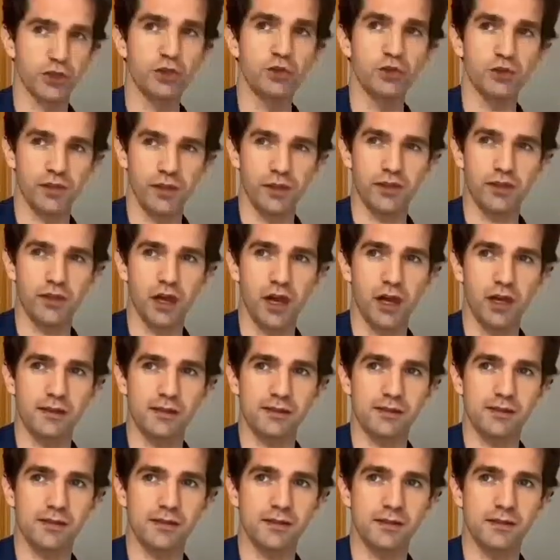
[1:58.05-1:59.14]
and puppets
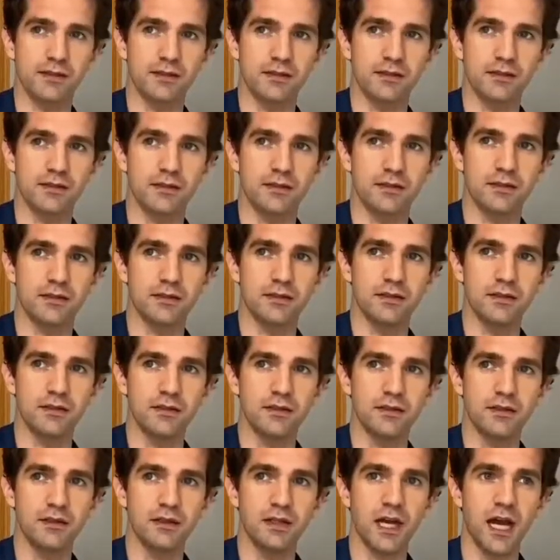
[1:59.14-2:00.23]
and
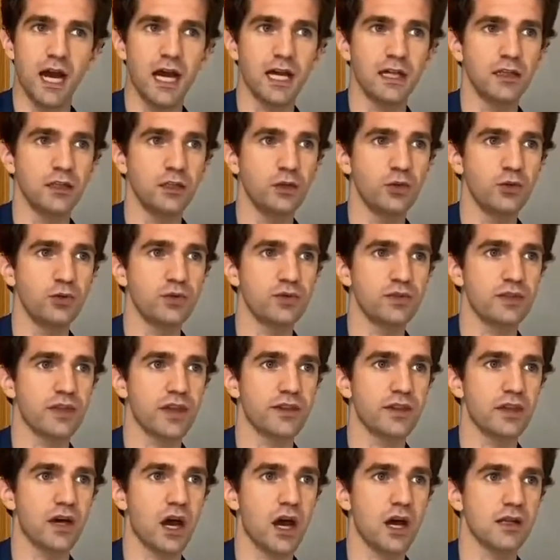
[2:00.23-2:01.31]
animations and other
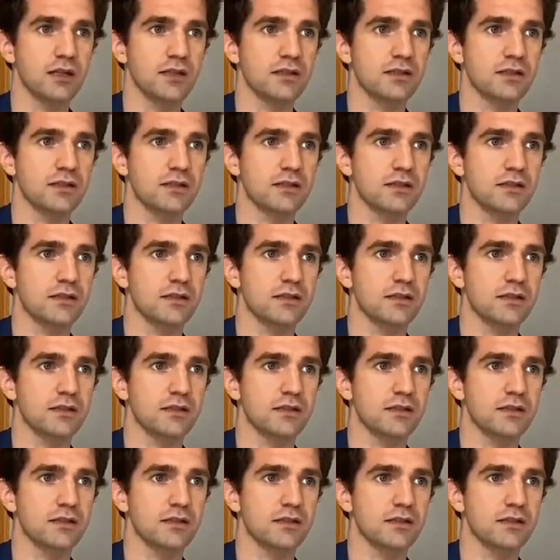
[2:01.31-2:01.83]
broadway friends and